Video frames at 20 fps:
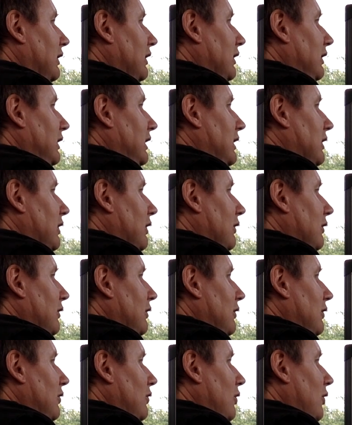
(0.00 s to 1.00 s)
cleaner
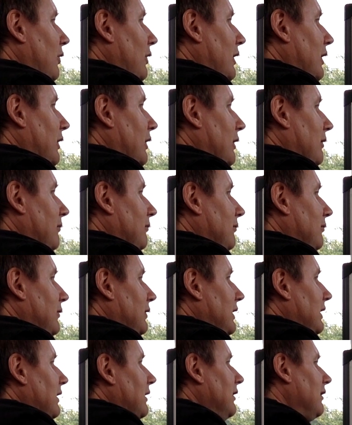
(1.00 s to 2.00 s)
on the other.
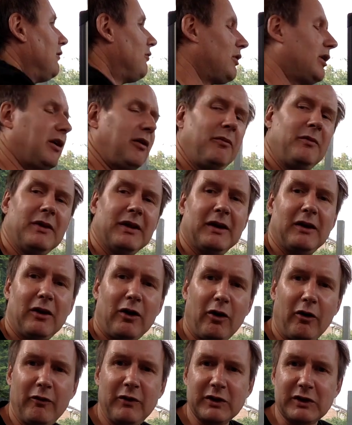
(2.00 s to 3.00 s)
Well,
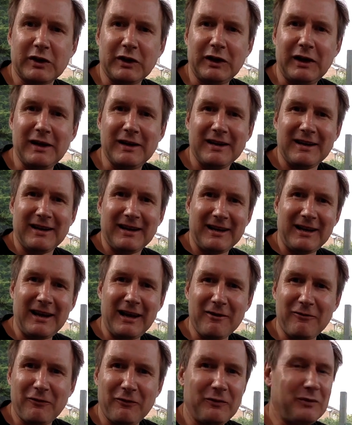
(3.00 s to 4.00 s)
obviously,
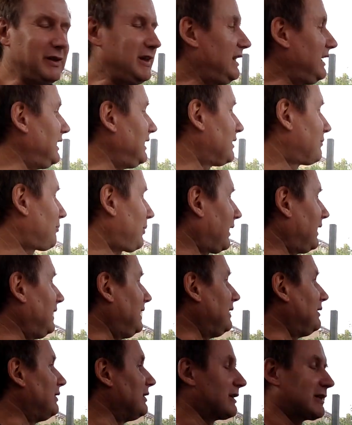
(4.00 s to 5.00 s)
if these
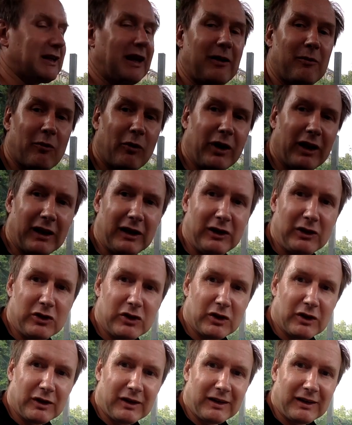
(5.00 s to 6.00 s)
paid the same
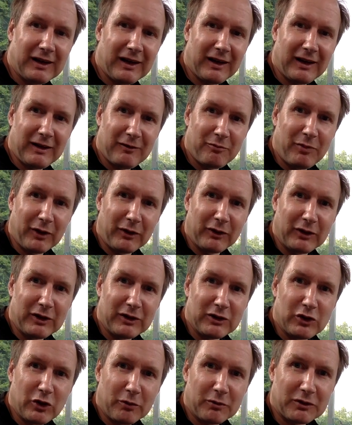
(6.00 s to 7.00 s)
wage, if both these
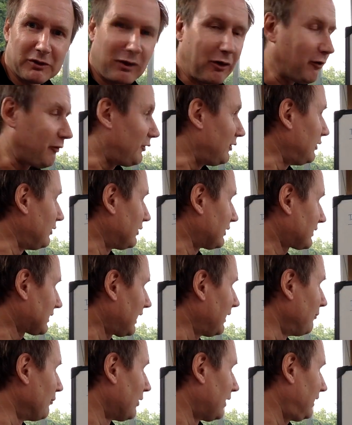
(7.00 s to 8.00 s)
jobs offered you the
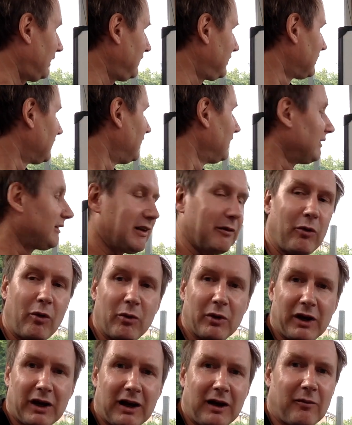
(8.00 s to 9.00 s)
same wage, then what
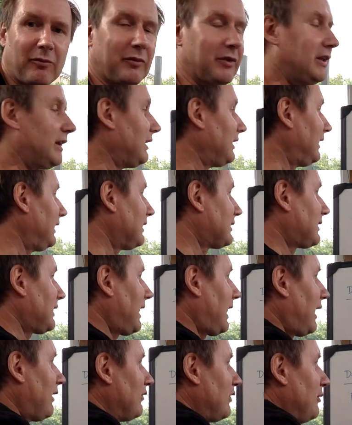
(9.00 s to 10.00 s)
would happen is that
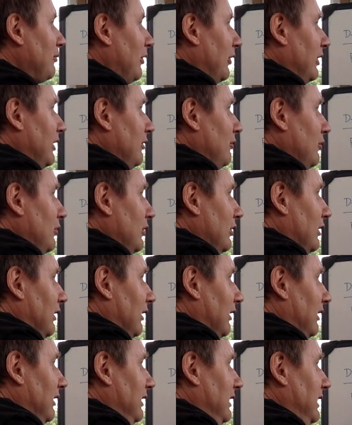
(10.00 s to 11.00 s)
everybody would
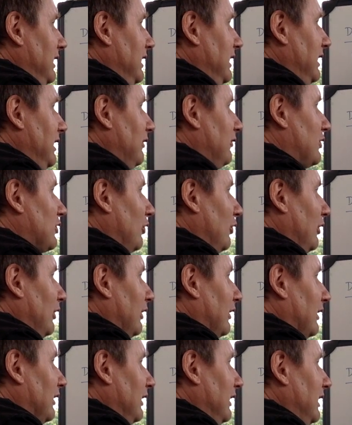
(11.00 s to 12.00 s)
leave
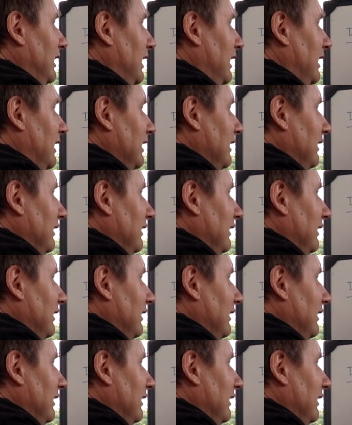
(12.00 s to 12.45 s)
toilet cleaning.